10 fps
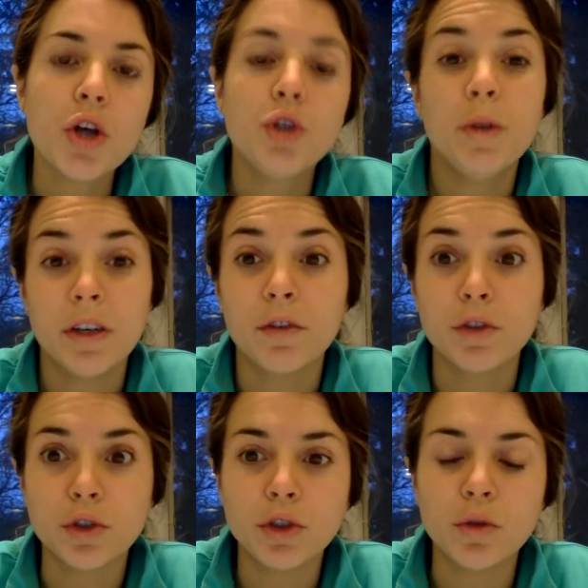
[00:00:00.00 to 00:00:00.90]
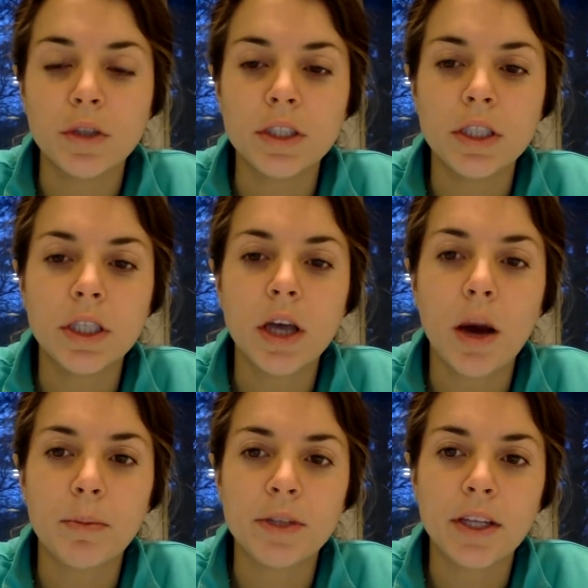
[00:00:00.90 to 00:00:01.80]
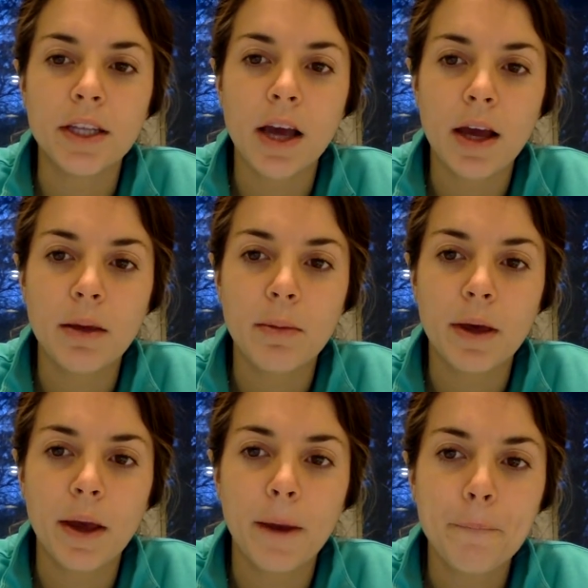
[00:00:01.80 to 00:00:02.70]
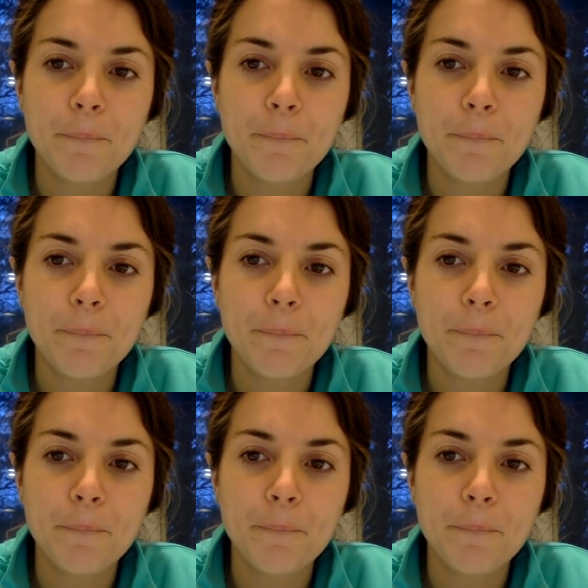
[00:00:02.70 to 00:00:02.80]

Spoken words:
to a different student to update the IEP.